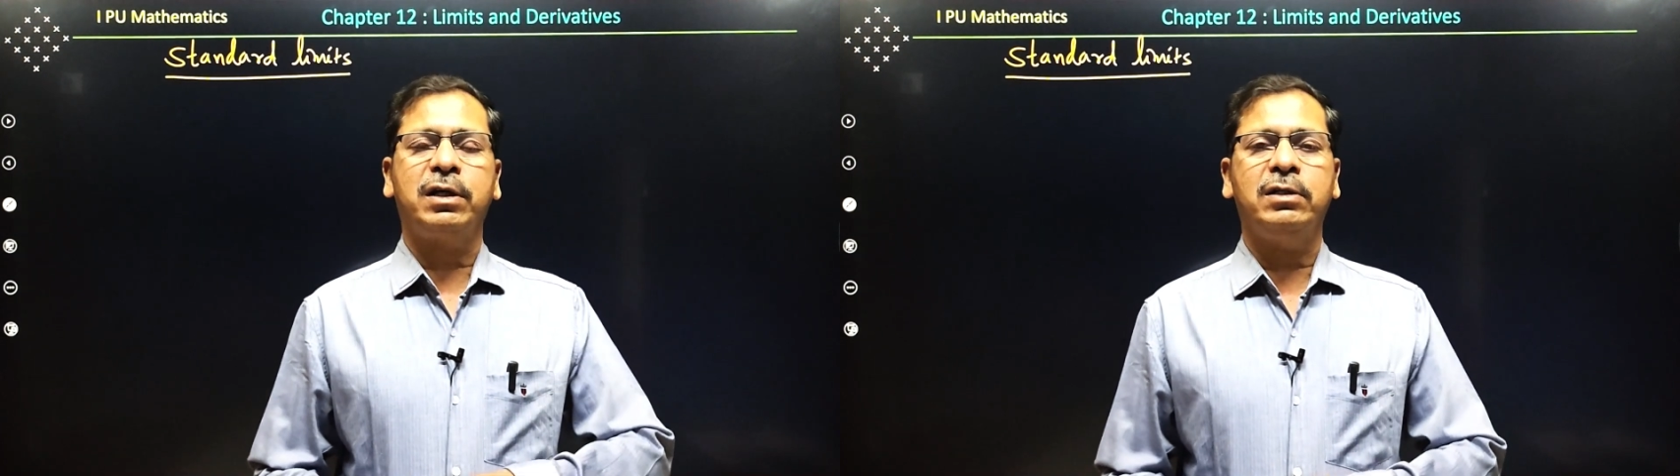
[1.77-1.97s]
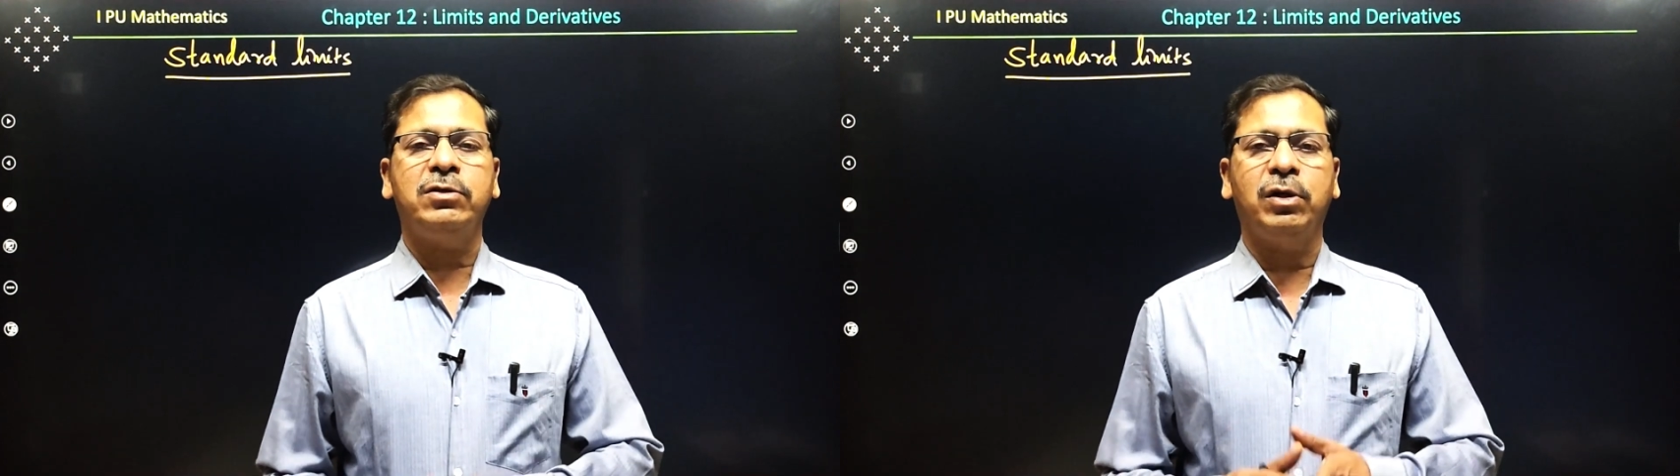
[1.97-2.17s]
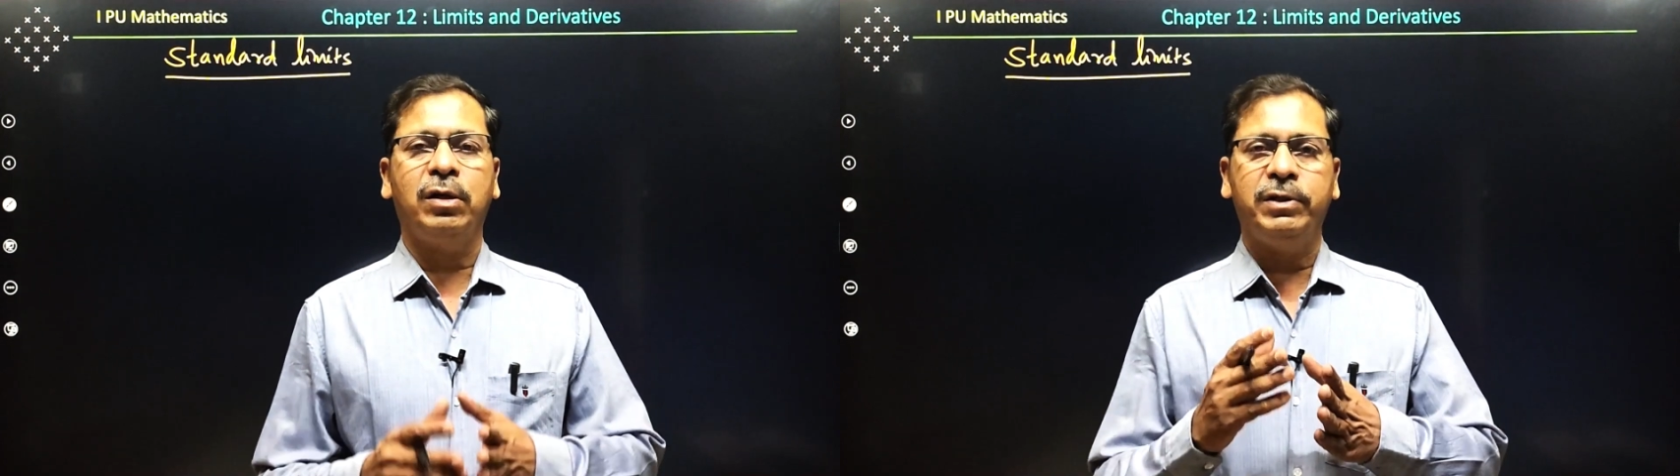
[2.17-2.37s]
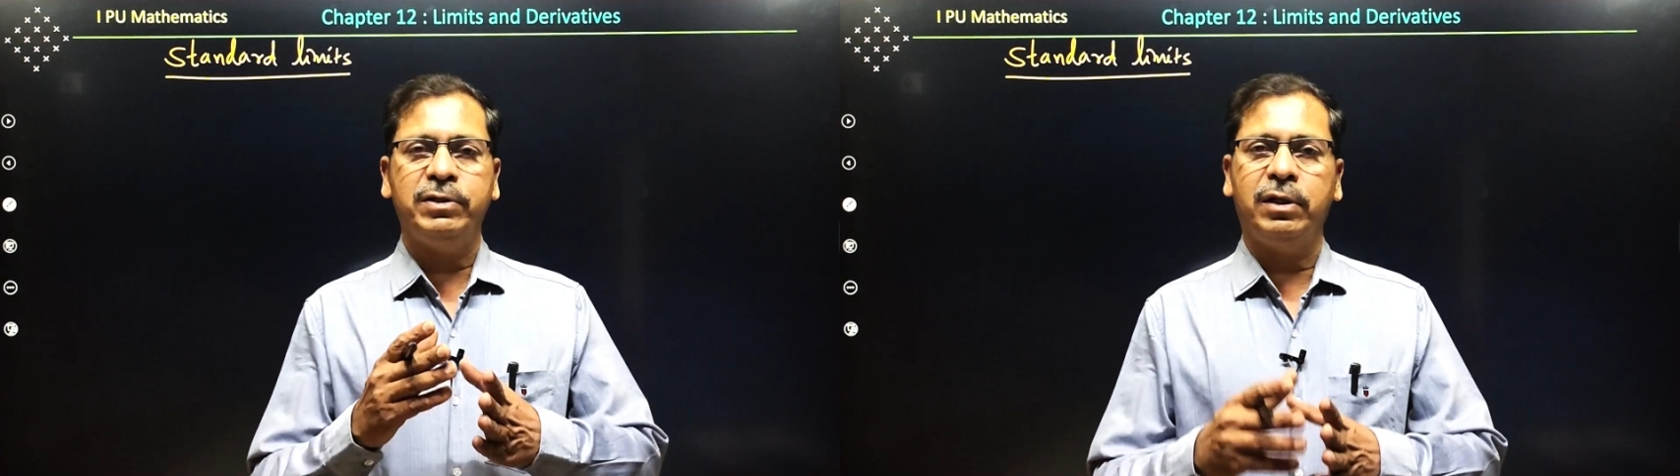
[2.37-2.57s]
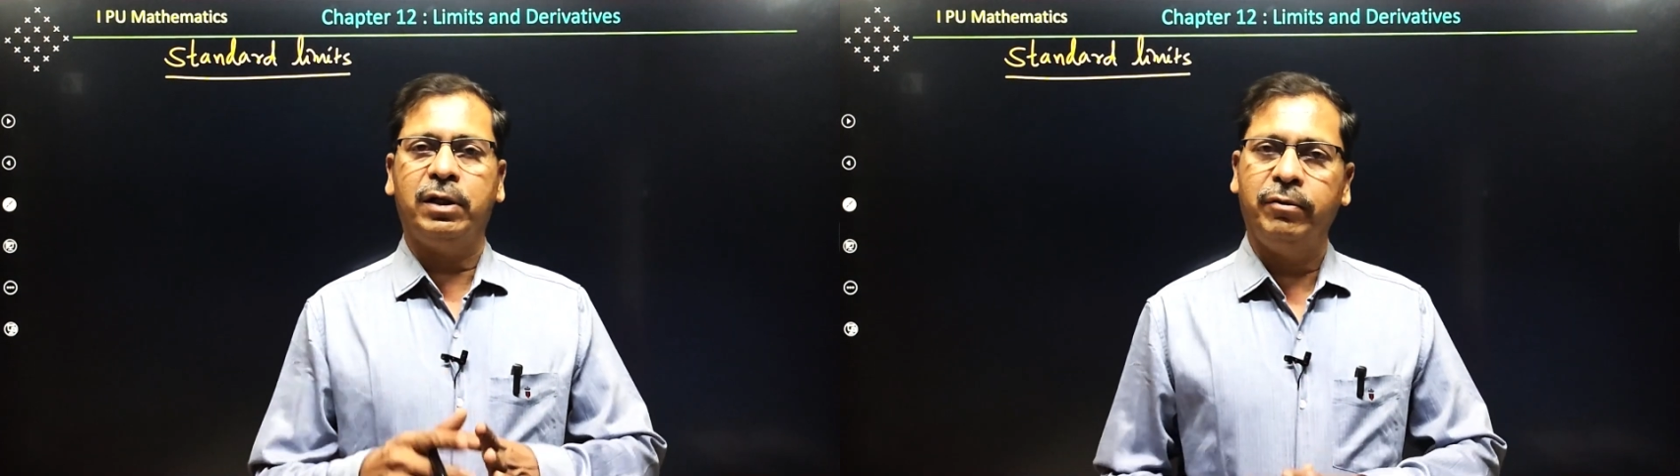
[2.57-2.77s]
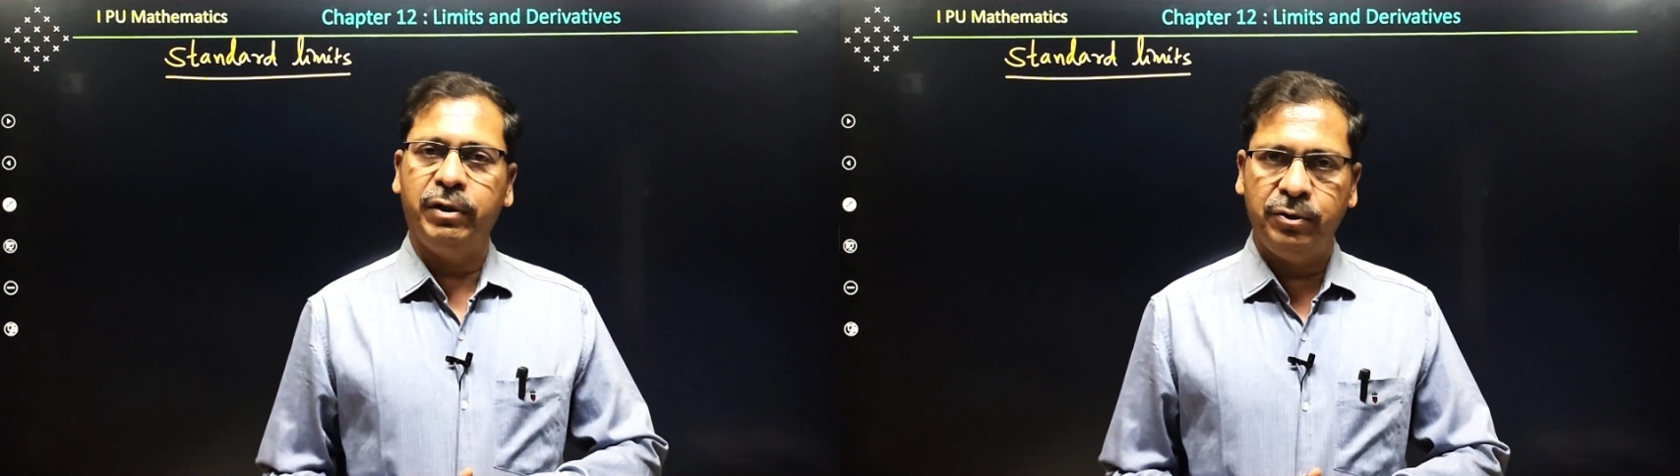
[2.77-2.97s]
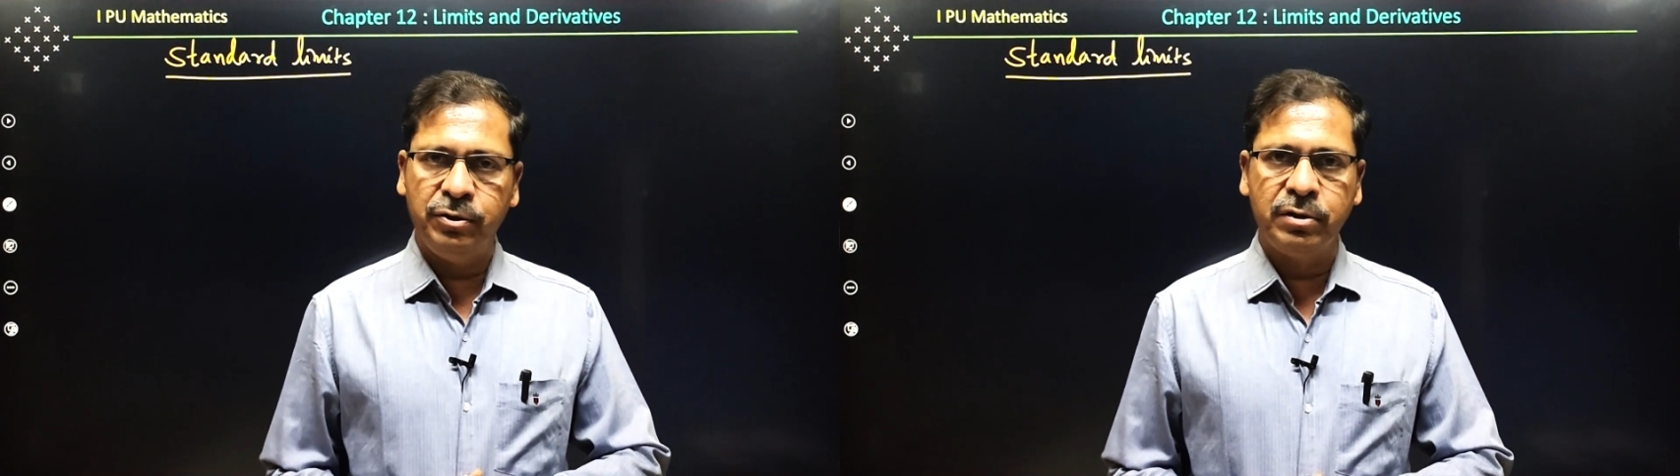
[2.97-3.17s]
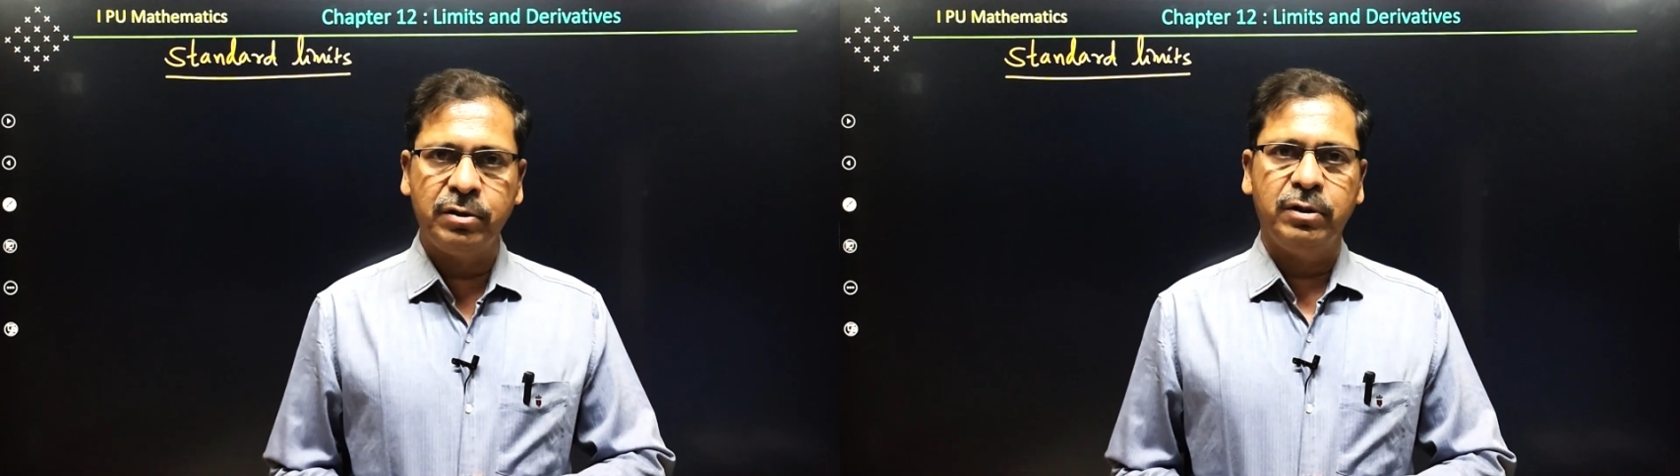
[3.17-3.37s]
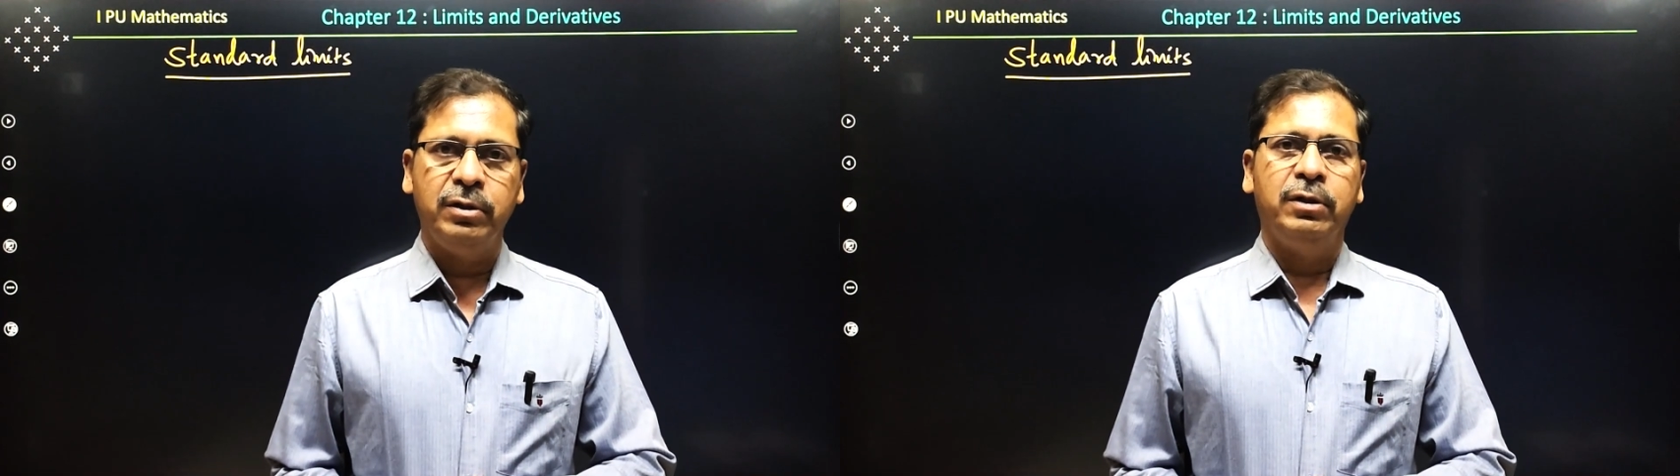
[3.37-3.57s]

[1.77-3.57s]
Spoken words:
class on limits and derivatives.